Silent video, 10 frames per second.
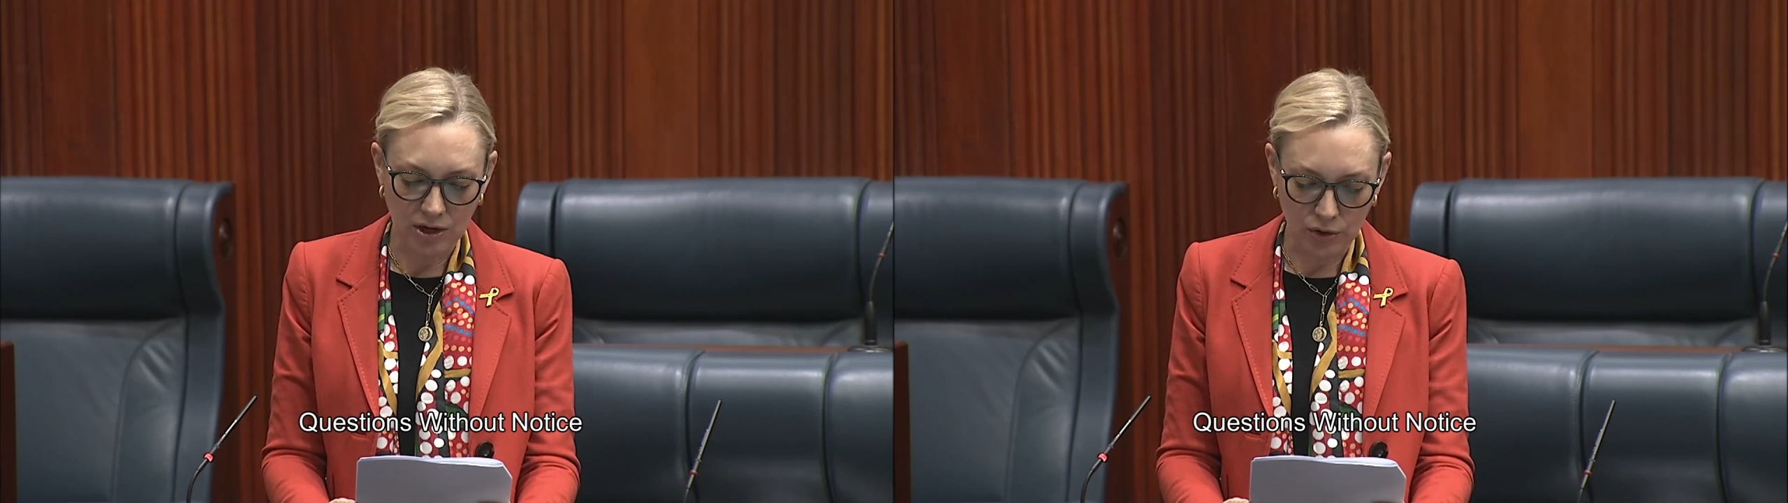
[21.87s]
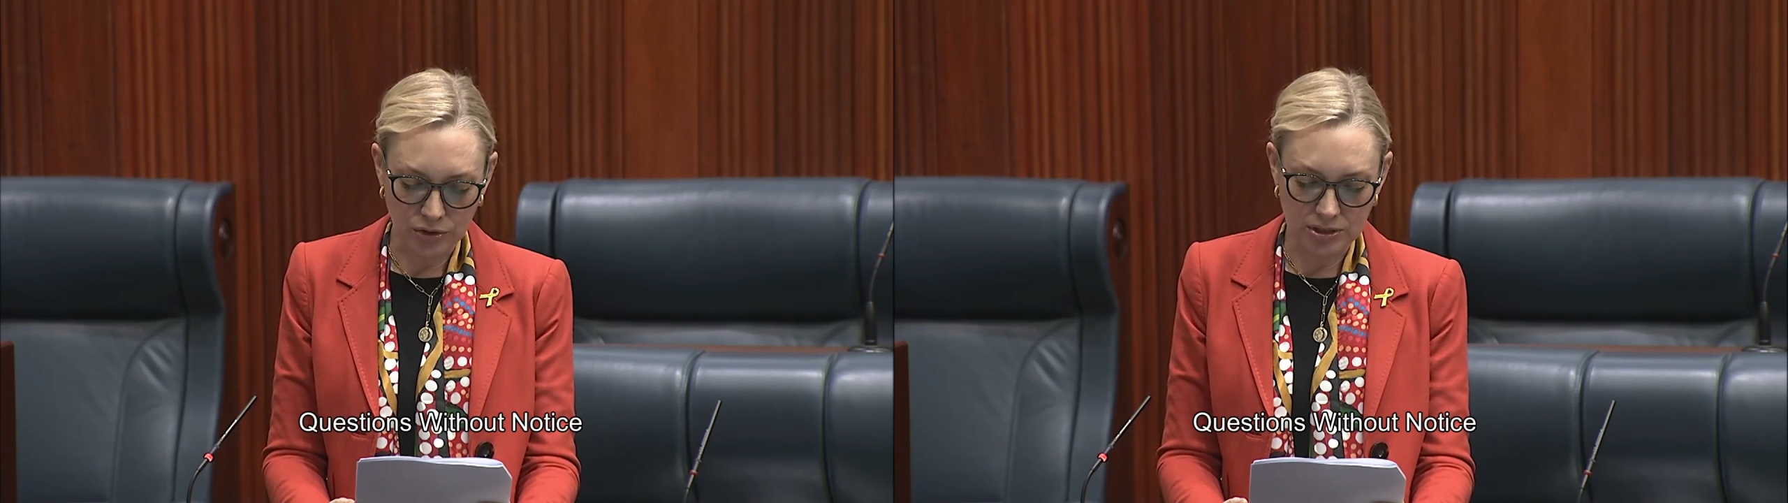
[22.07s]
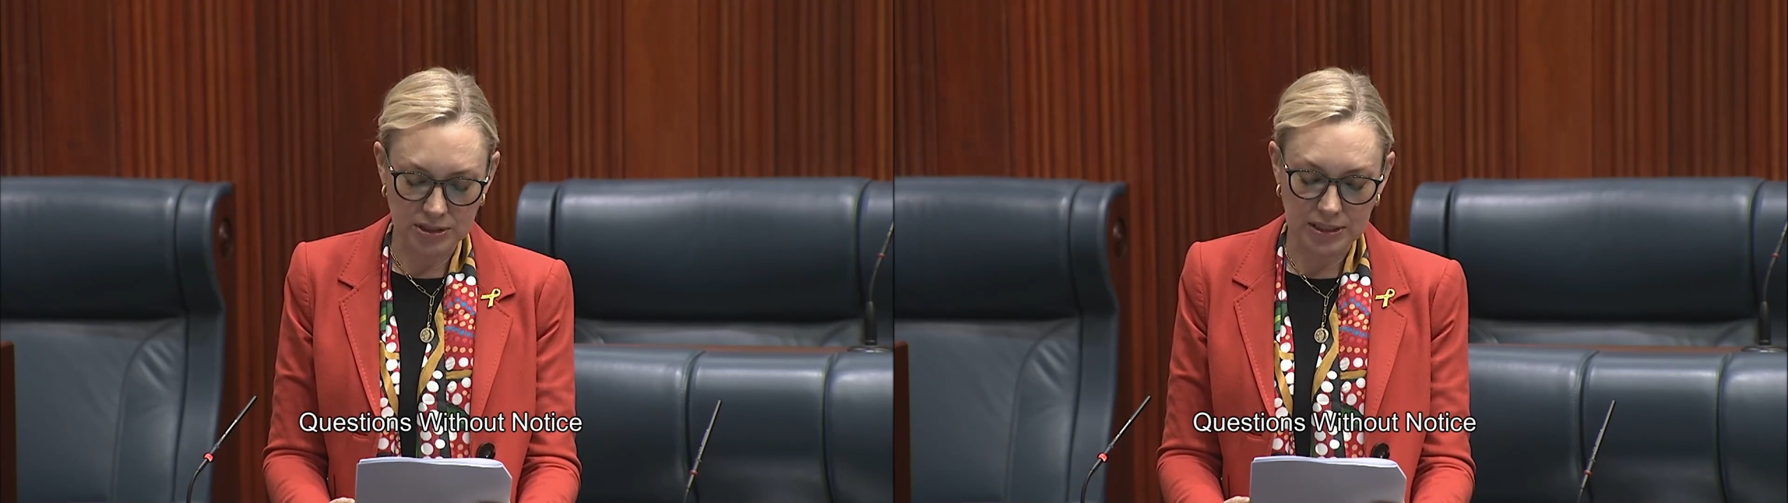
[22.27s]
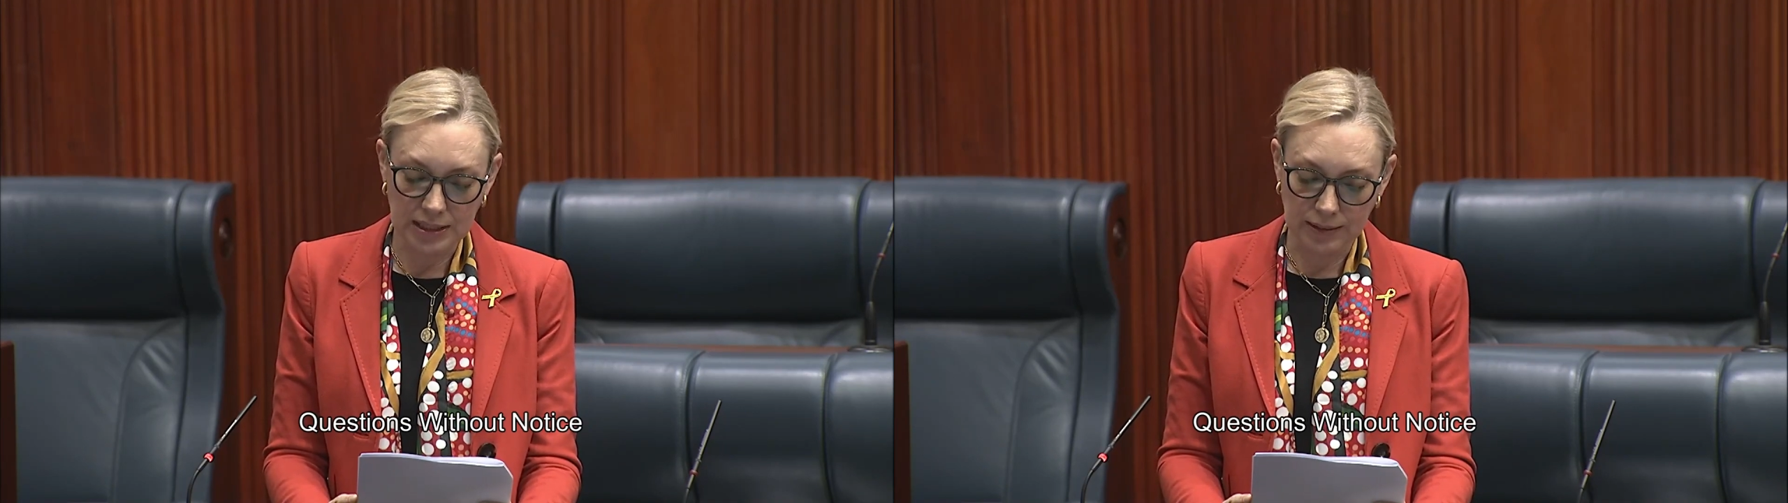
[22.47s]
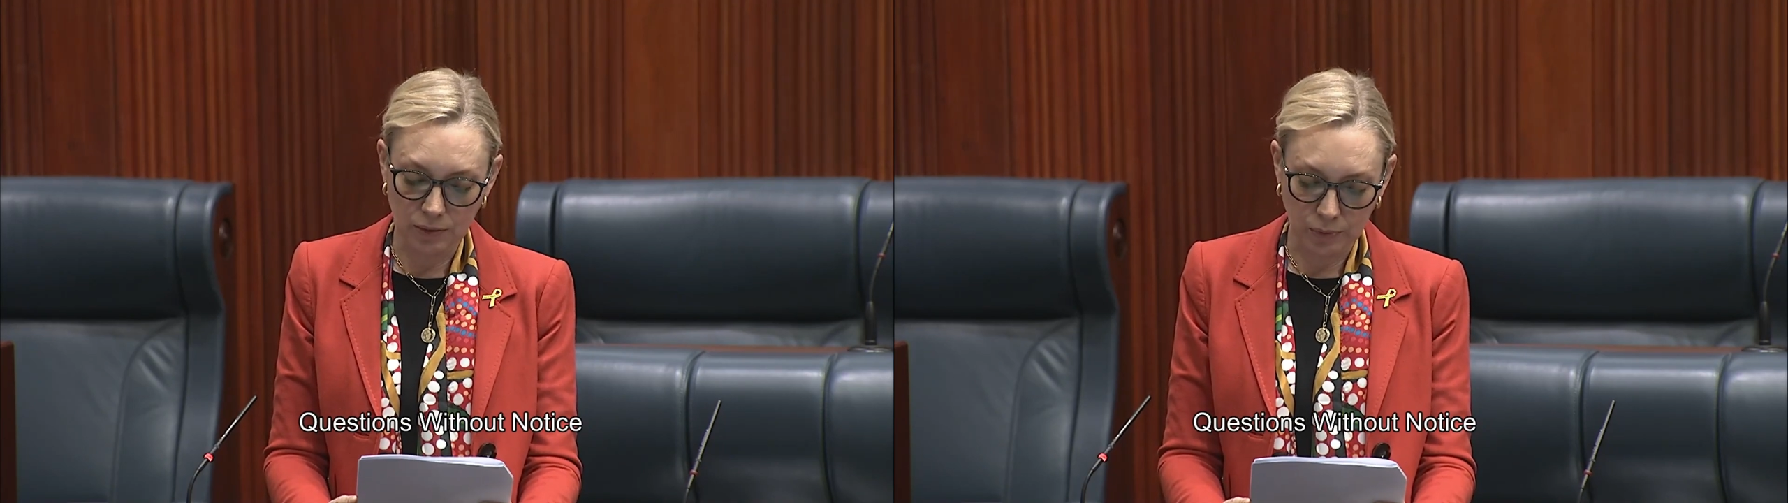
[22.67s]
hosted
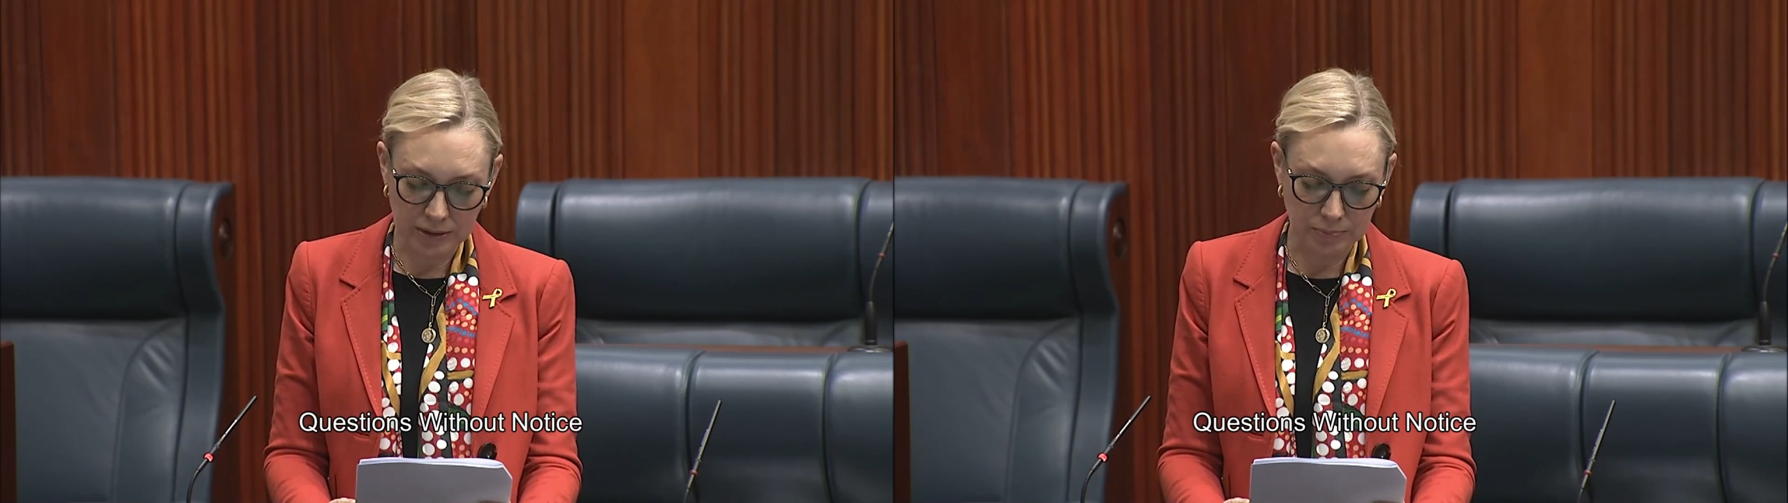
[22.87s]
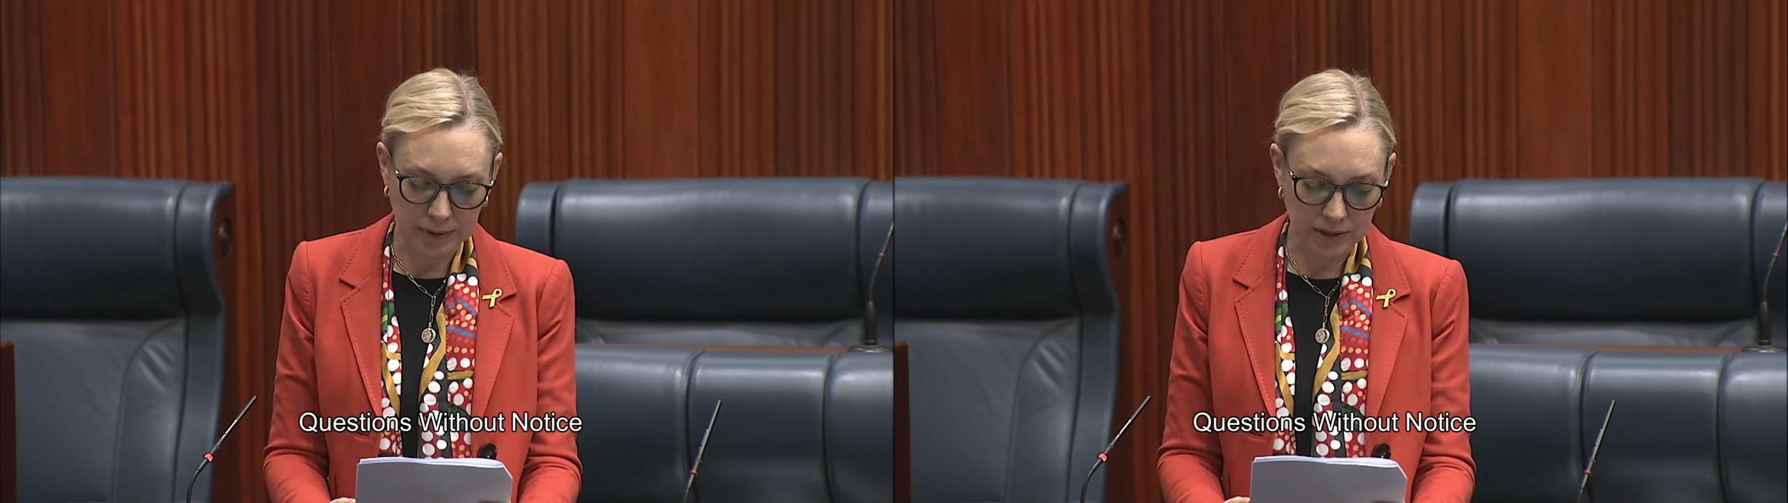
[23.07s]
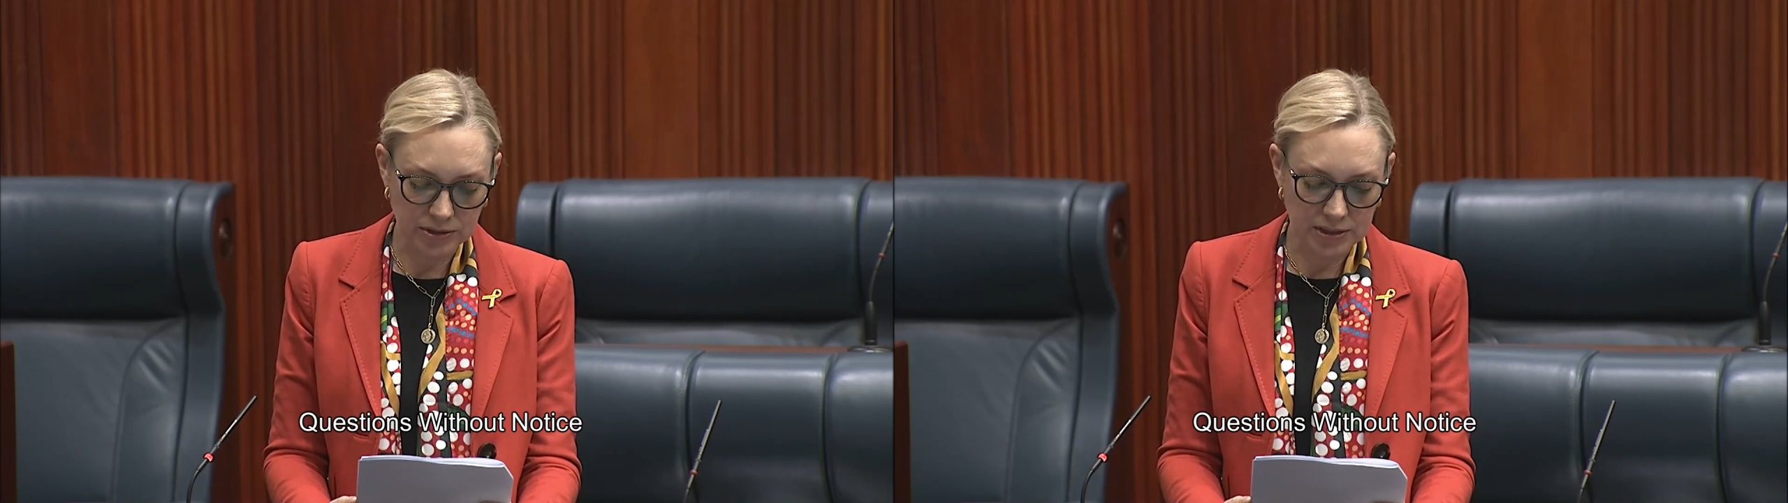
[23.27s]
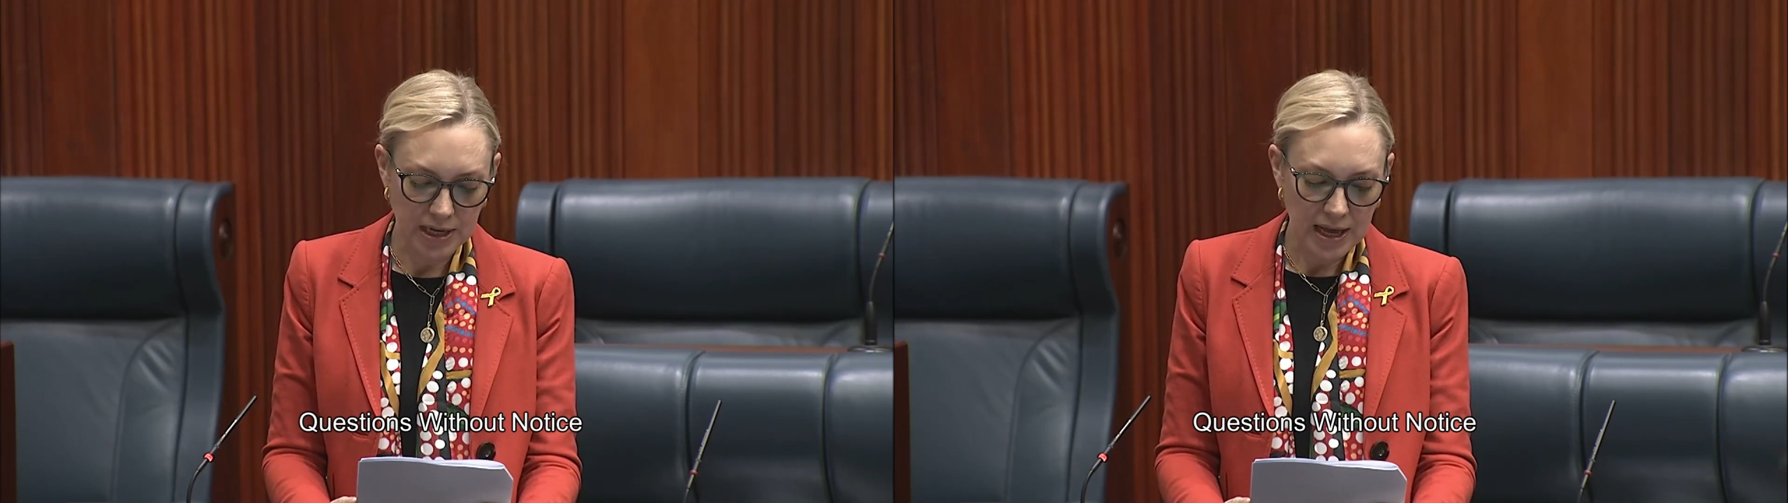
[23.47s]
in the Wheatbelt?